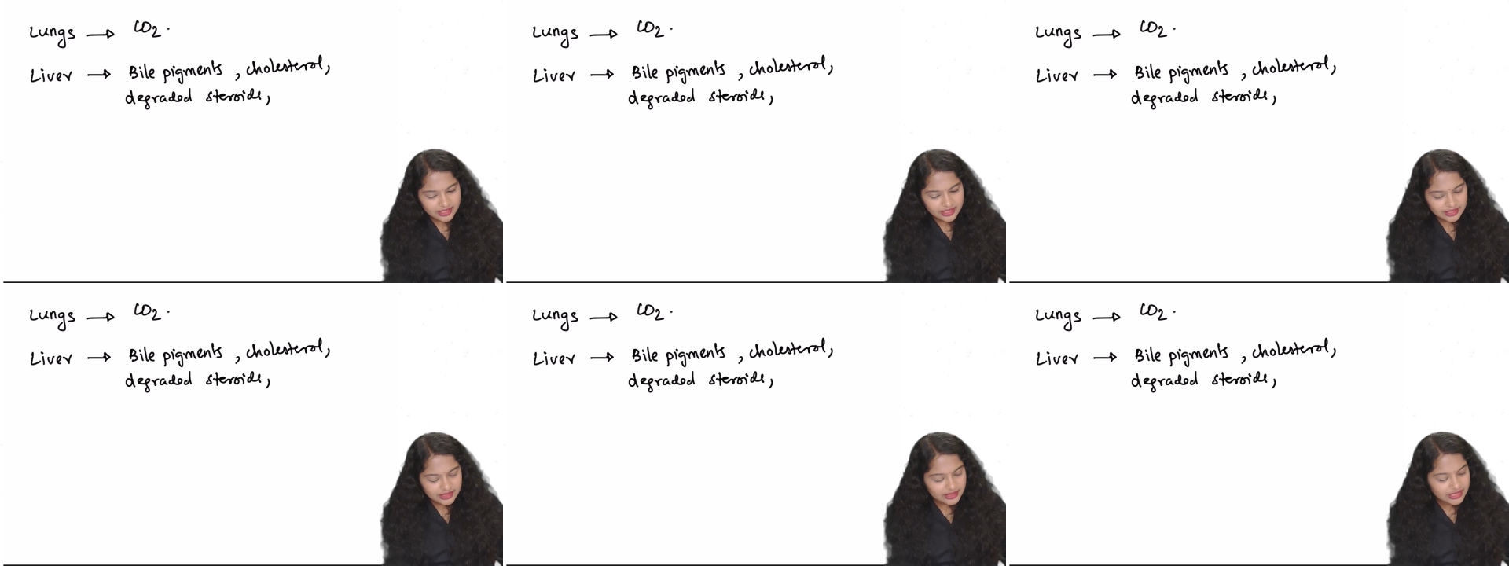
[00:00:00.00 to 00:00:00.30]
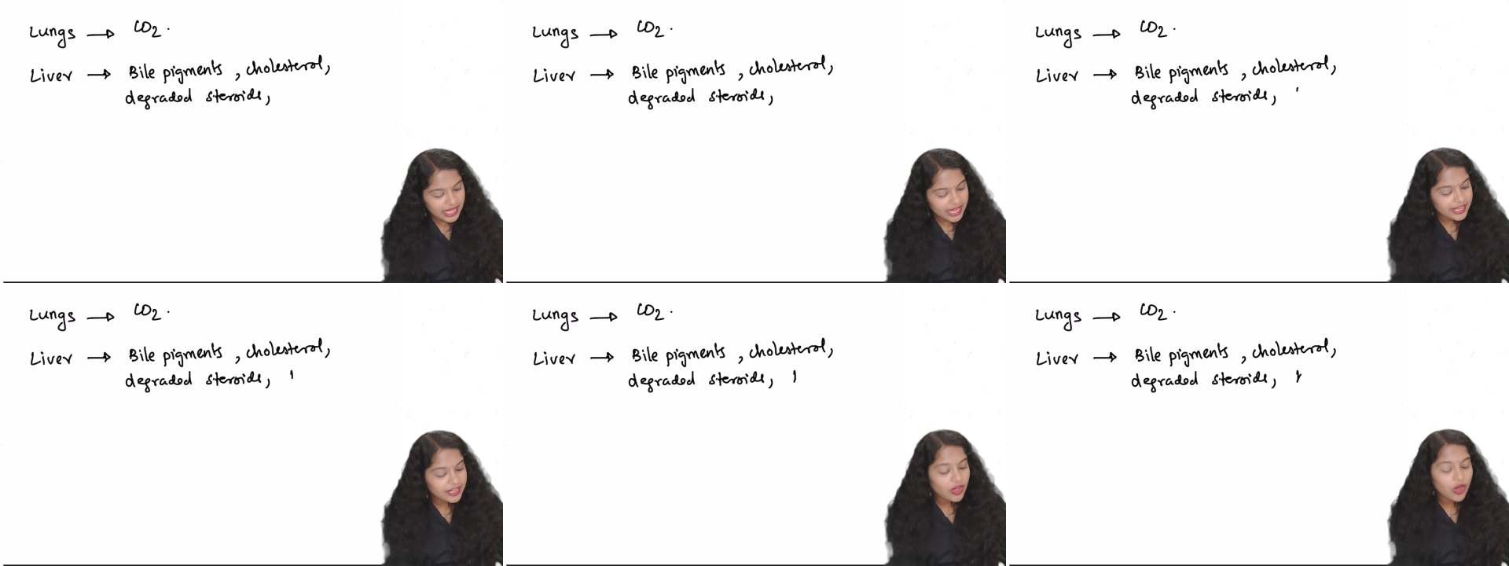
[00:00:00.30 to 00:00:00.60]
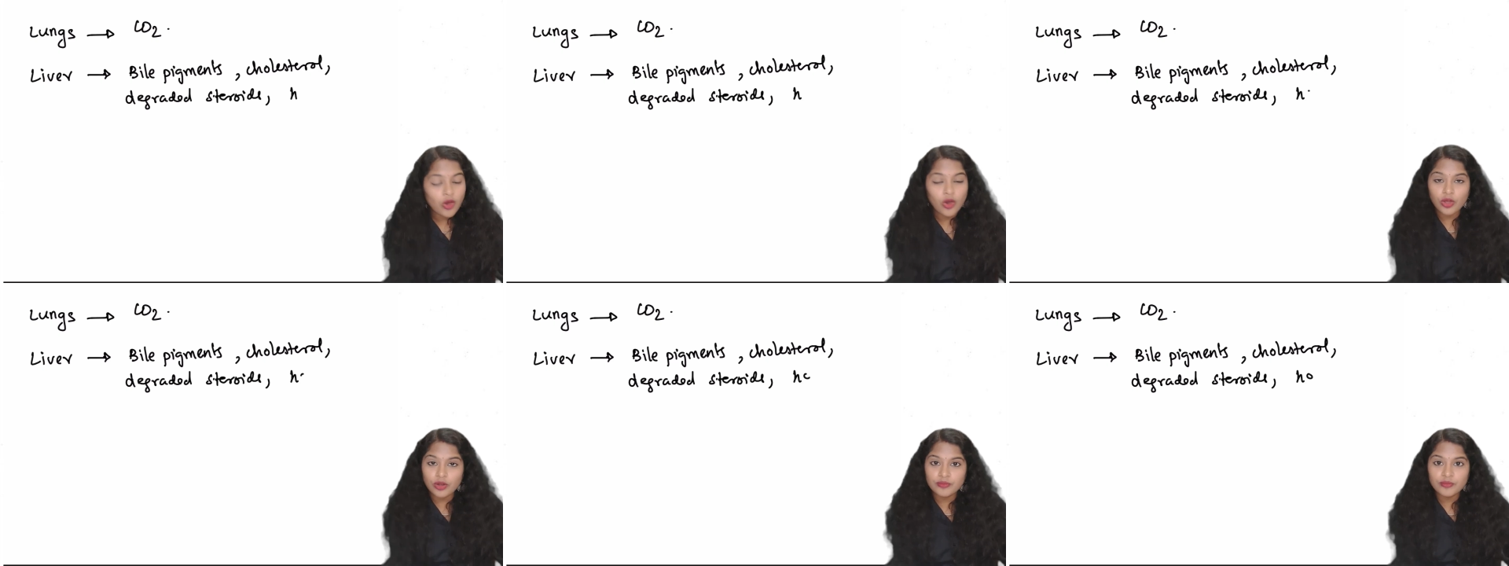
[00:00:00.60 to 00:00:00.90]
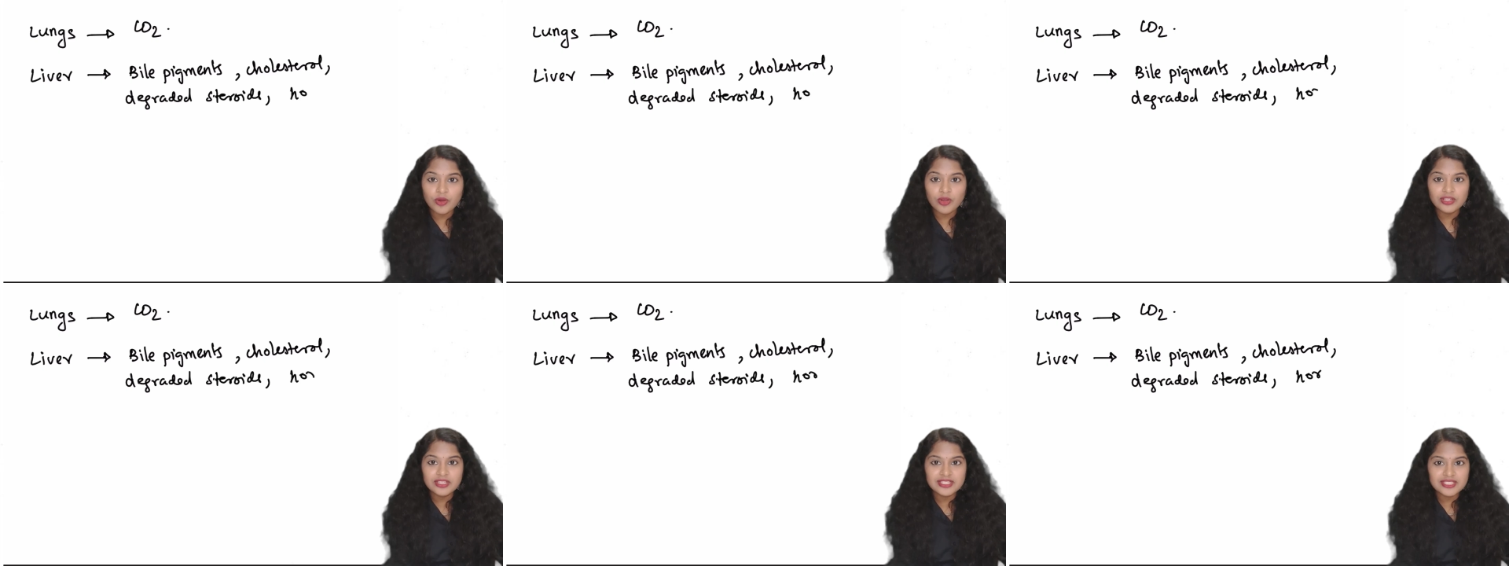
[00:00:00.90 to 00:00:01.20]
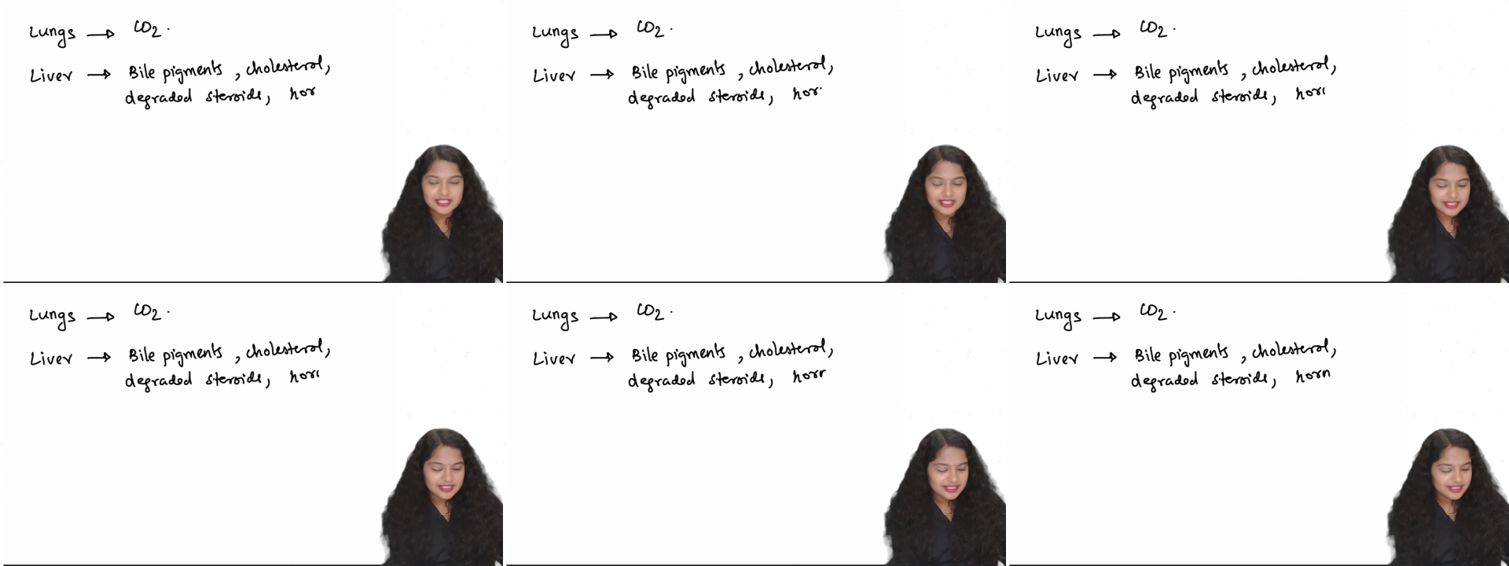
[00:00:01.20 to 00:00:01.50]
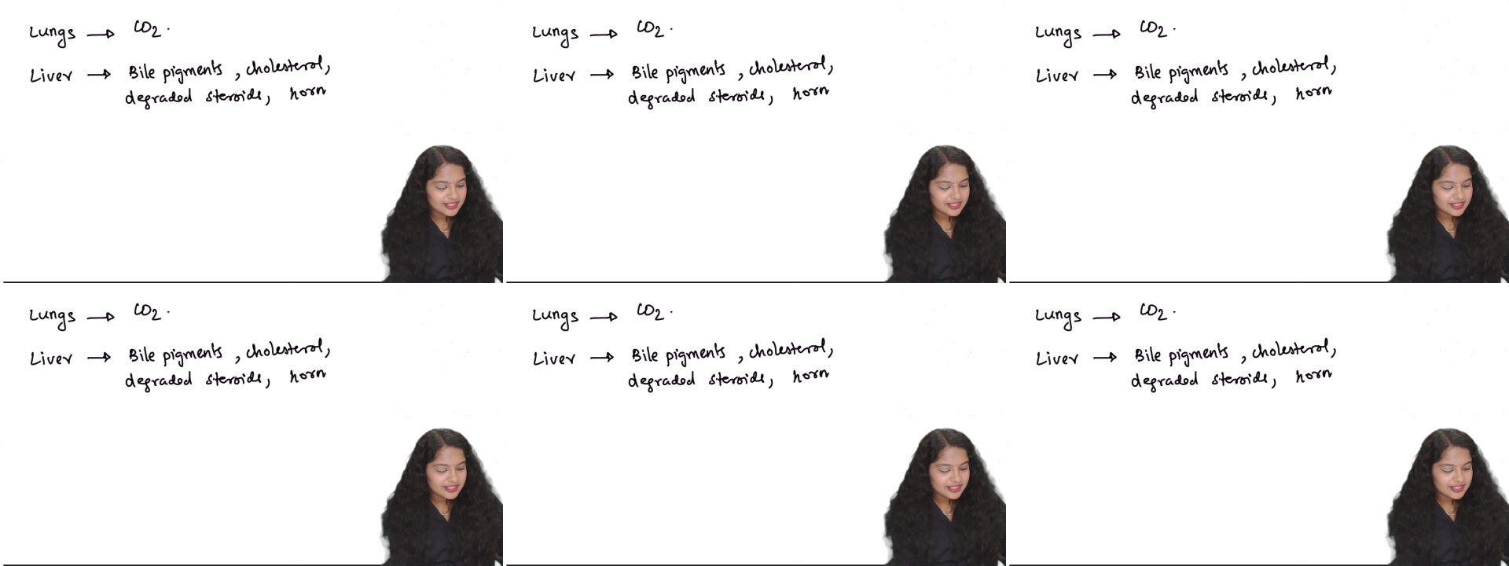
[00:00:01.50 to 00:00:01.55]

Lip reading: then hormones